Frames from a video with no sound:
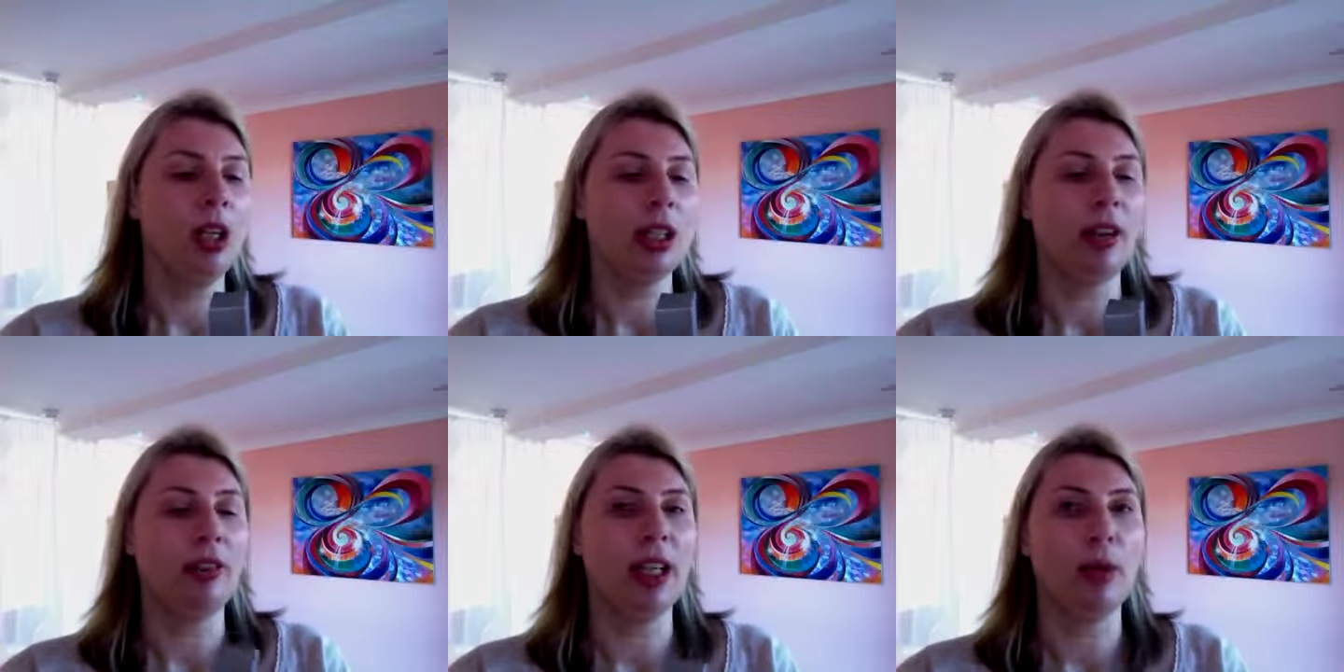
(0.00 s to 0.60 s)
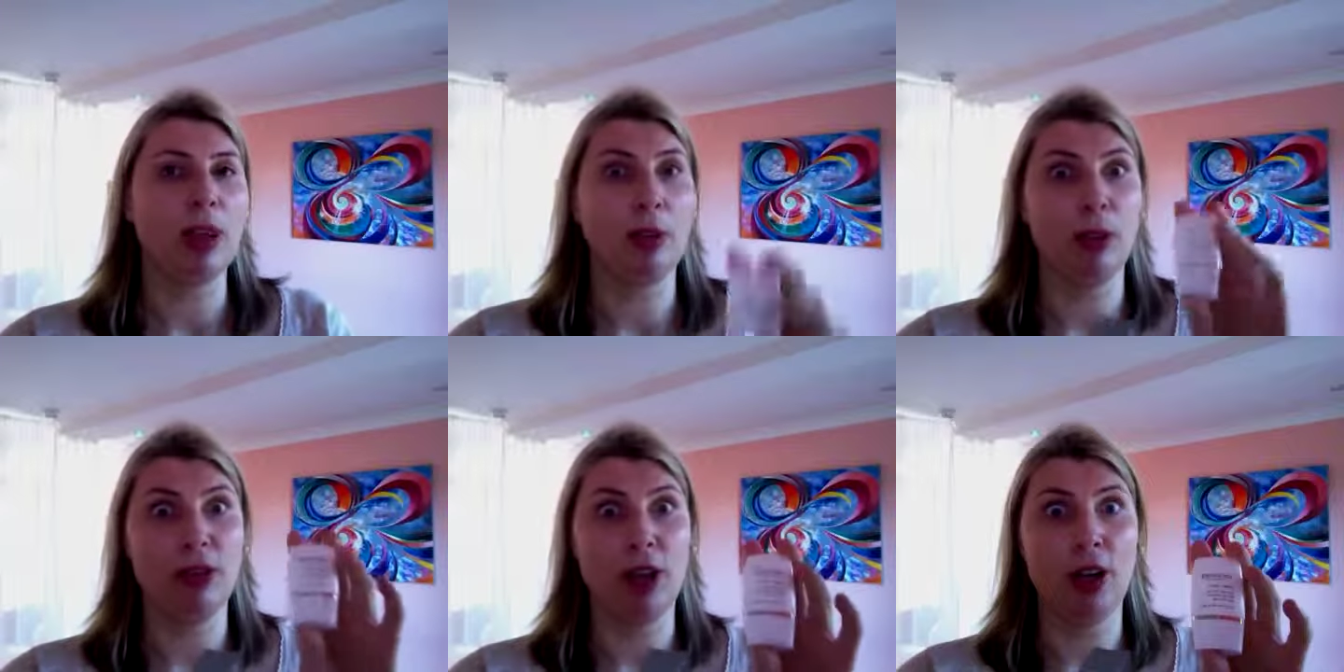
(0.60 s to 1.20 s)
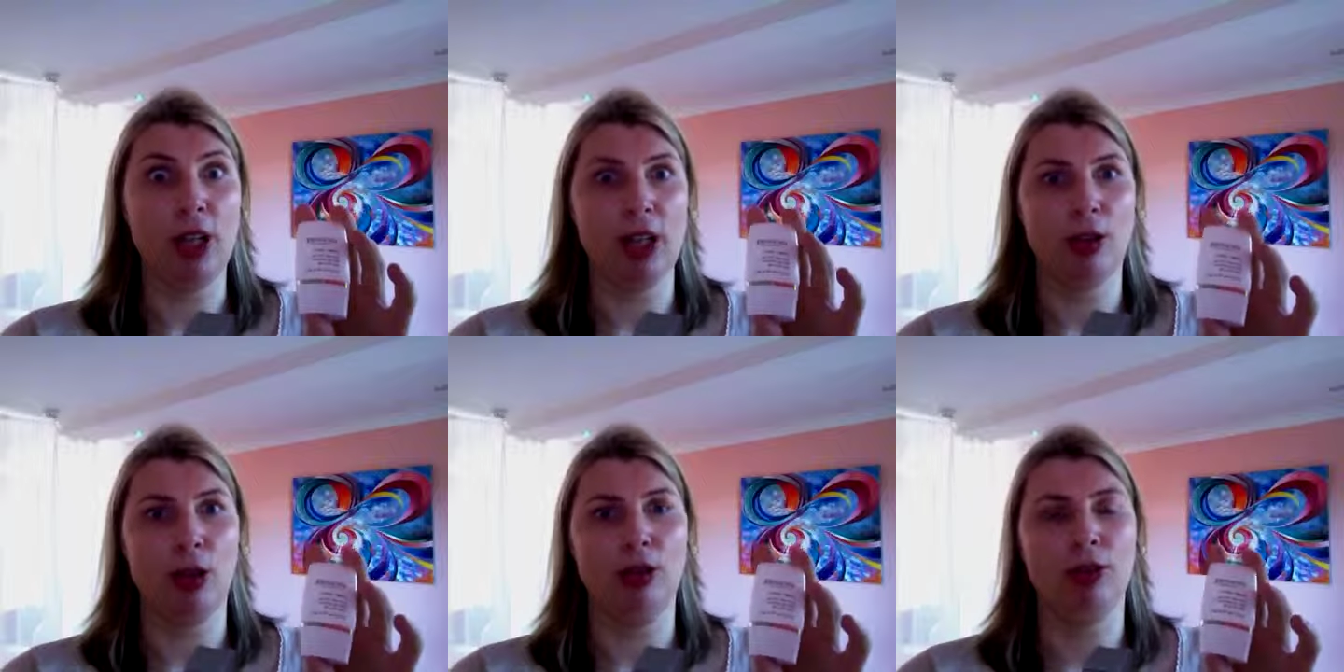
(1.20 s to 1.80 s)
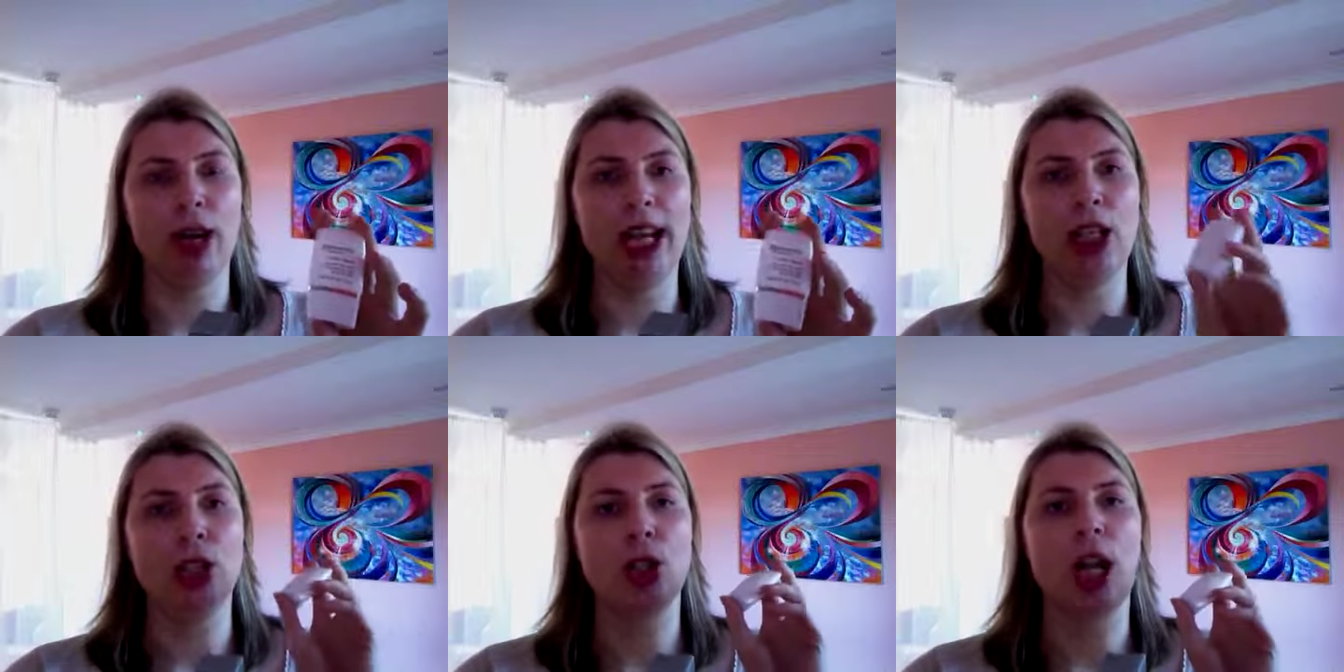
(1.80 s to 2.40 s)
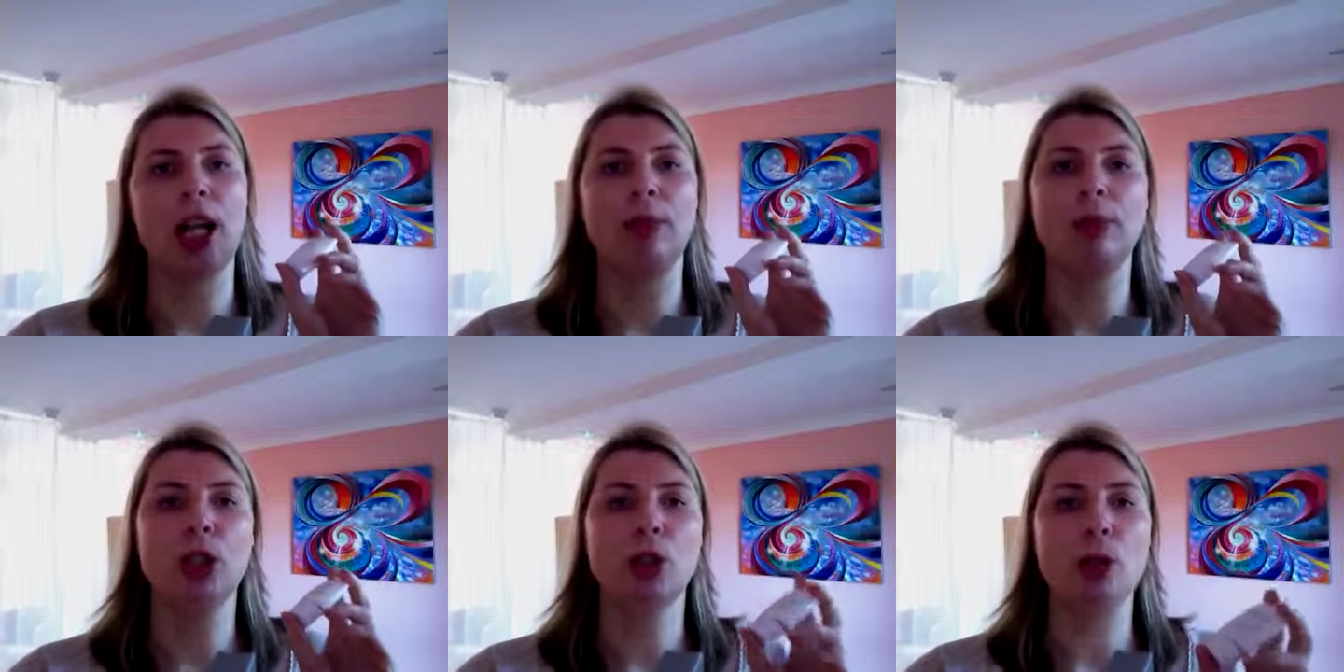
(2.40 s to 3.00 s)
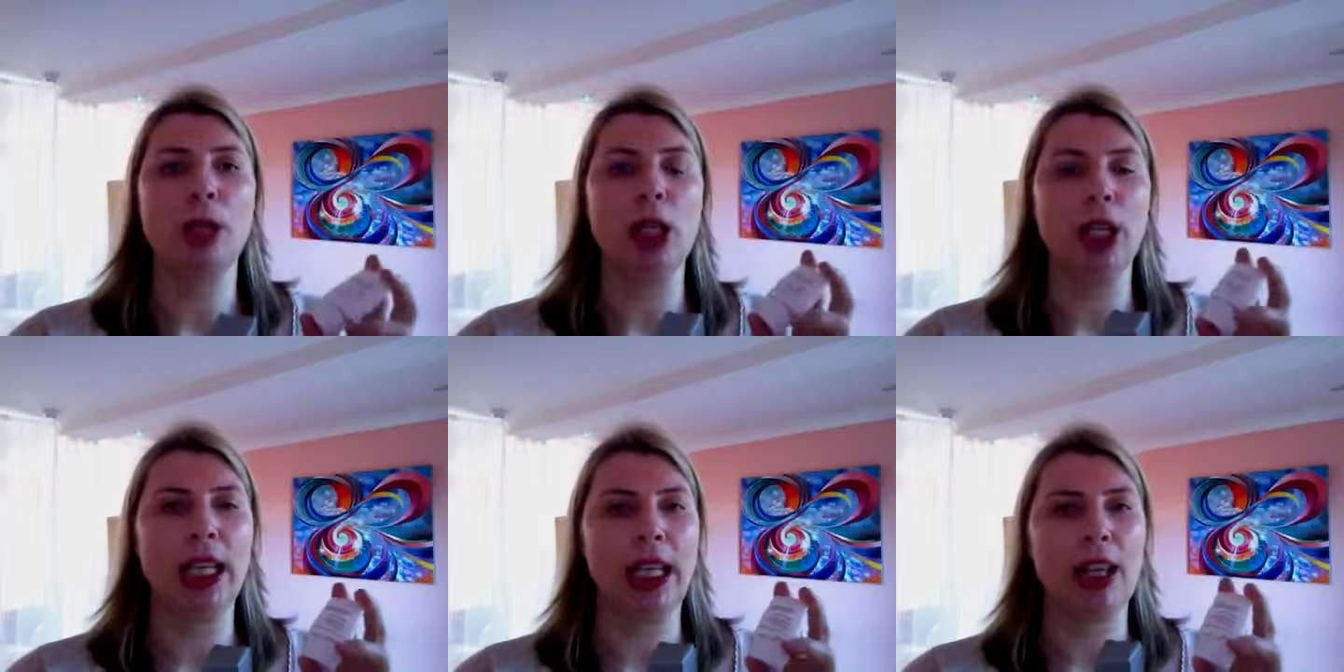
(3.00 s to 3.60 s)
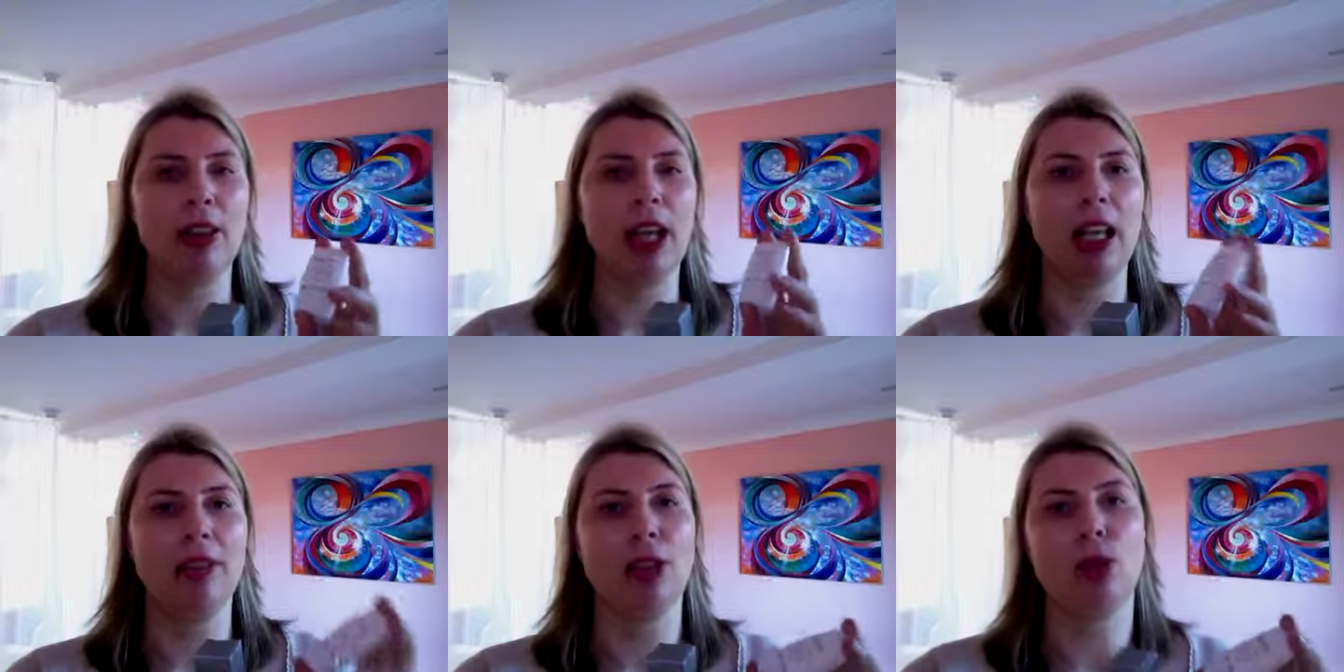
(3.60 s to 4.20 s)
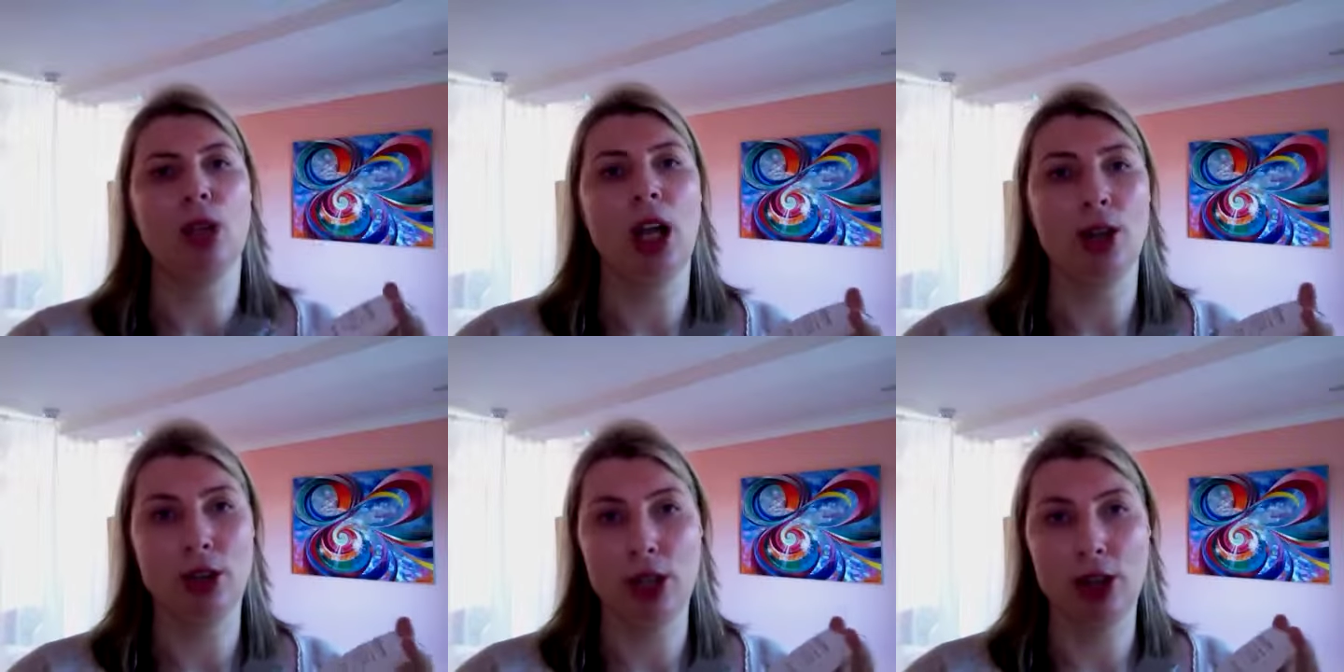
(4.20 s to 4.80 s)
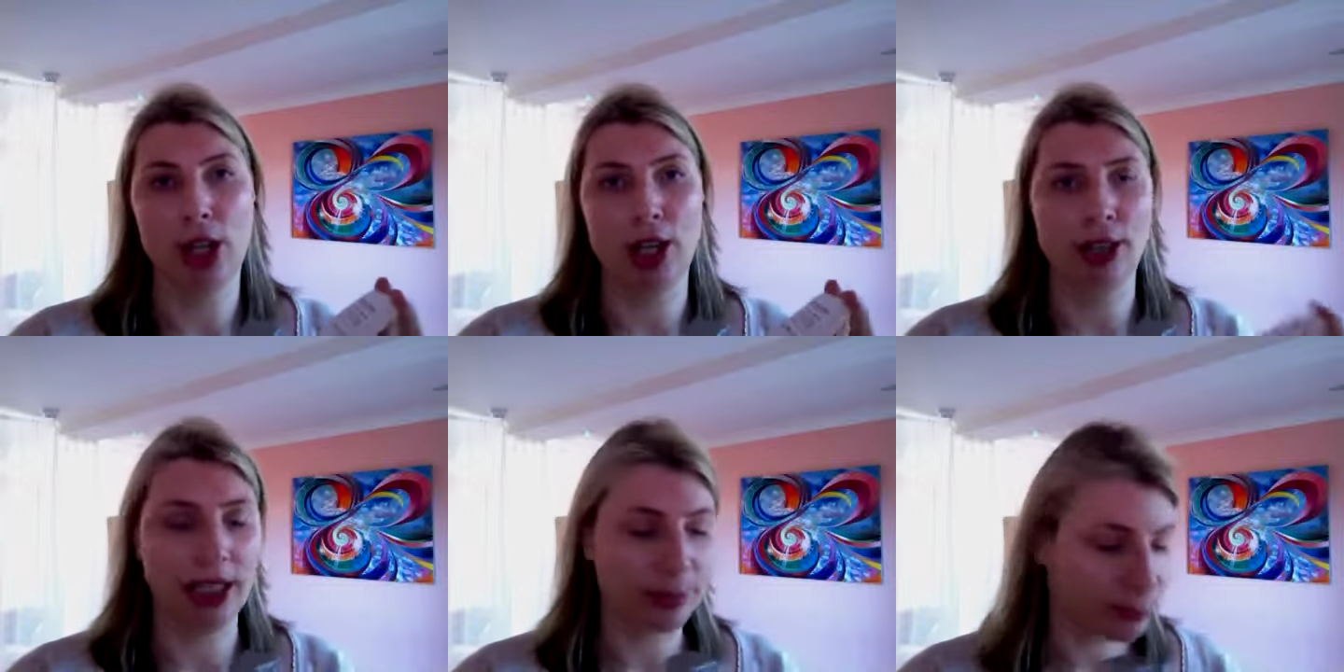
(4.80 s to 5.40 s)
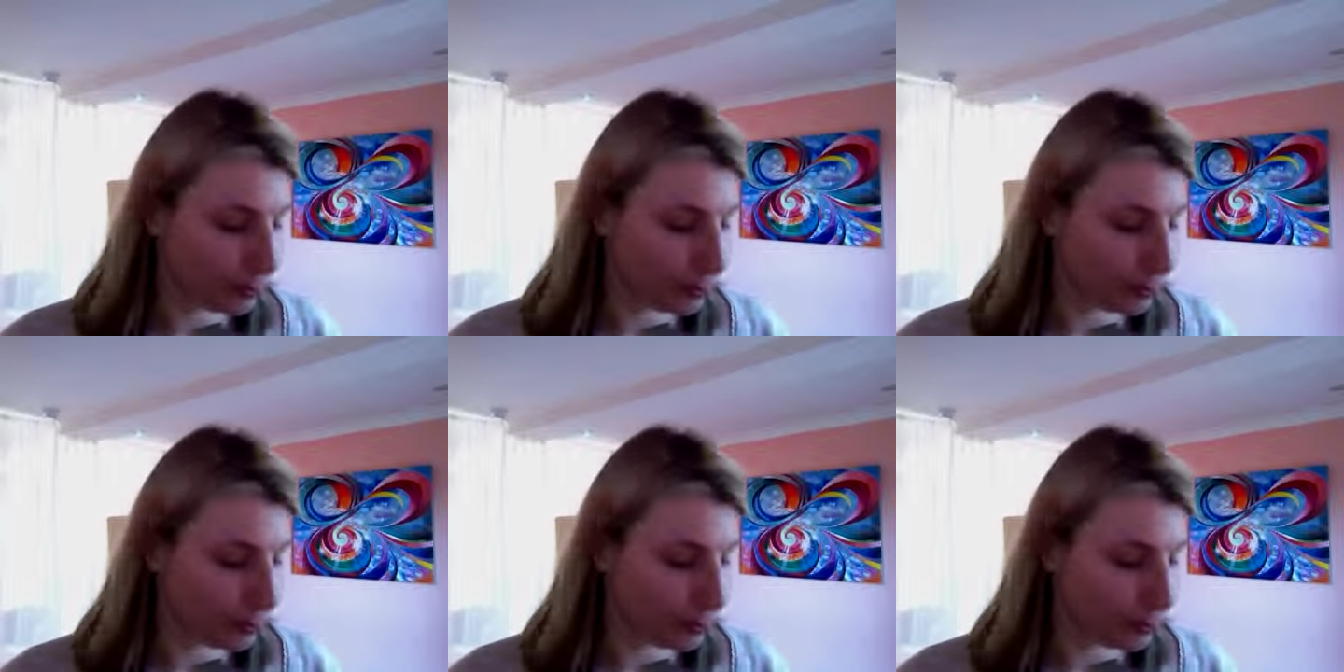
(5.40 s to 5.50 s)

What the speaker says: definitely with the Pavonia sort of range, you would be looking at that if you were under 30.